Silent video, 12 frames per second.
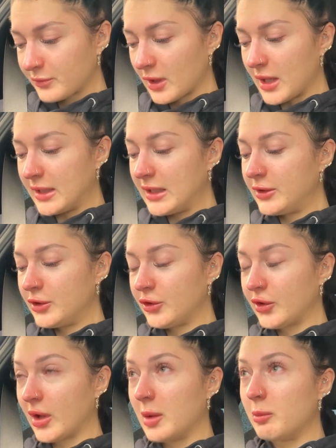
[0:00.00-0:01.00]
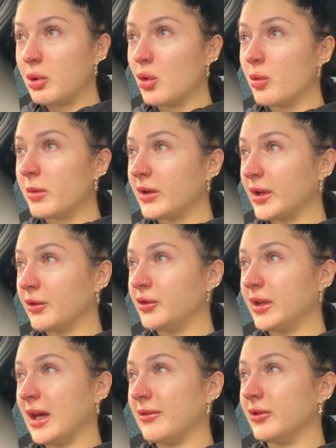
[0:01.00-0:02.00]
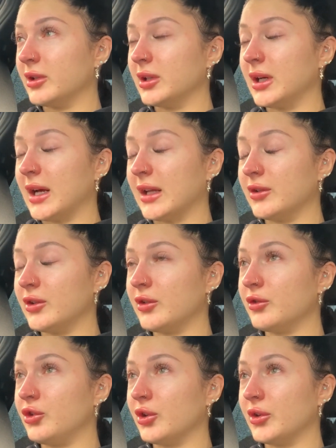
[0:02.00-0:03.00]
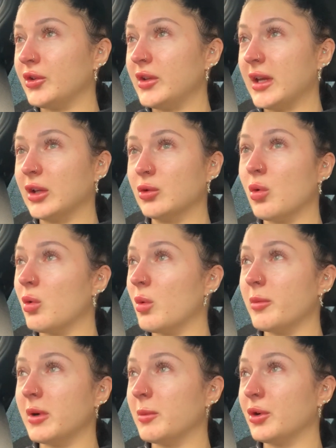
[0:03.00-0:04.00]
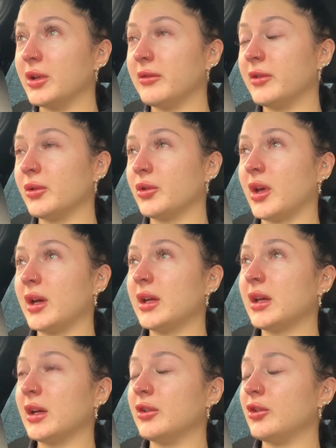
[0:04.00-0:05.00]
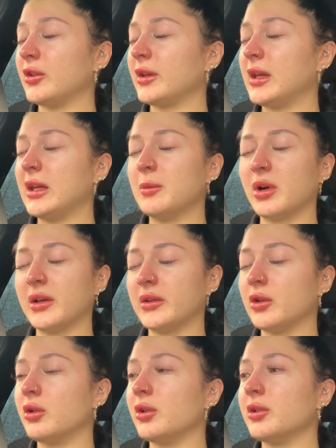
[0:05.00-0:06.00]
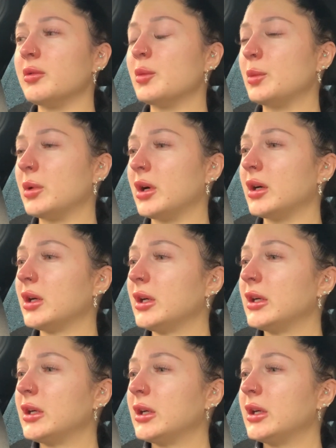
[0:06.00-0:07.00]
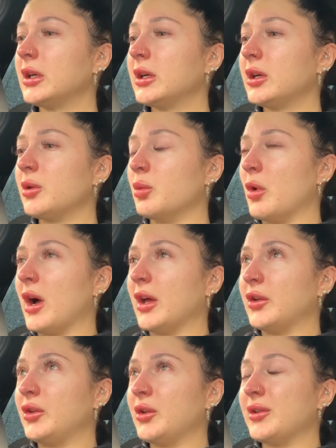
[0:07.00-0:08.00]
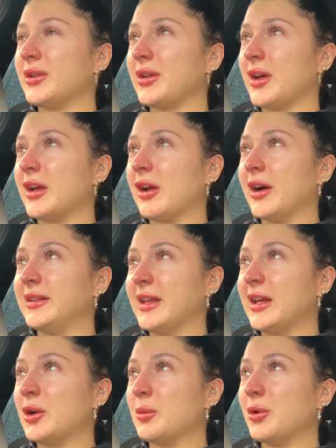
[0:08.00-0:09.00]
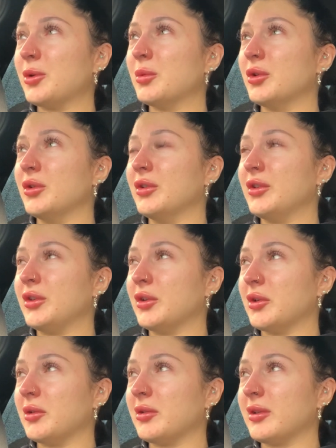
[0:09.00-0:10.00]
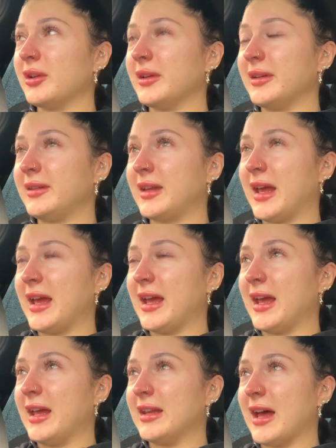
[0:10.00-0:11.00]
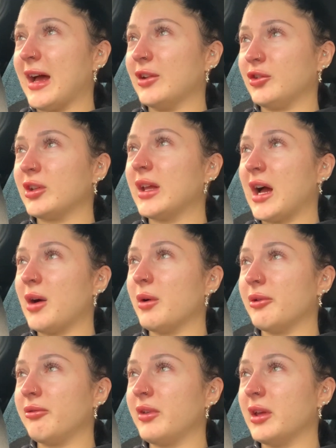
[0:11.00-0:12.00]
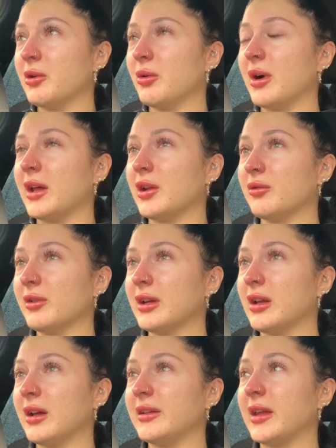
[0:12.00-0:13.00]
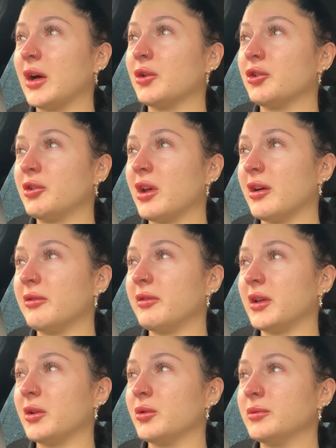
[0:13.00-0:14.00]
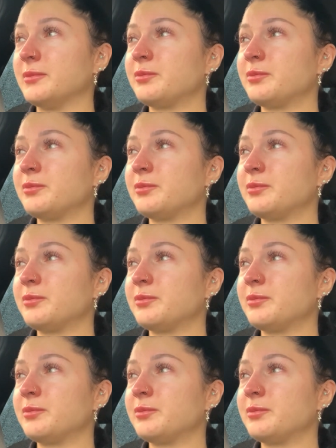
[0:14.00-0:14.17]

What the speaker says: I need to just, like, pull myself together and just ignore what my body feels like and just keep pressing on. But as soon as, like, I take a moment to sit in actually how I feel and I realise how shit I feel,